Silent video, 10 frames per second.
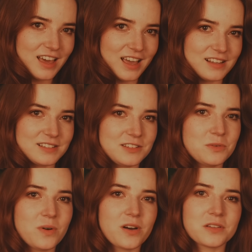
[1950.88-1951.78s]
As
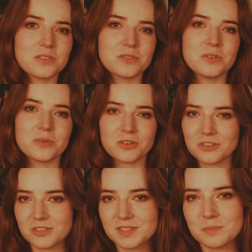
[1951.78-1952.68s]
you walk through the
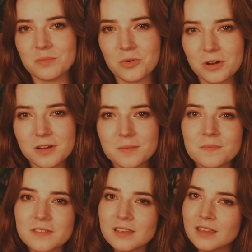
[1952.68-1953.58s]
orchard some more,
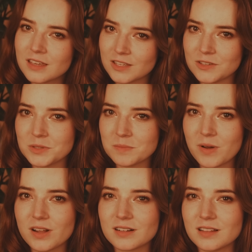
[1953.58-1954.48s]
you
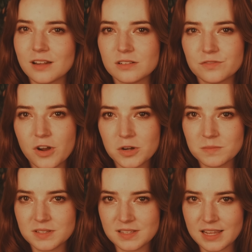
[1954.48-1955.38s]
spot a little
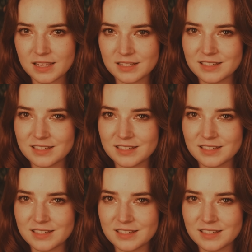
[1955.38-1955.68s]
farm stand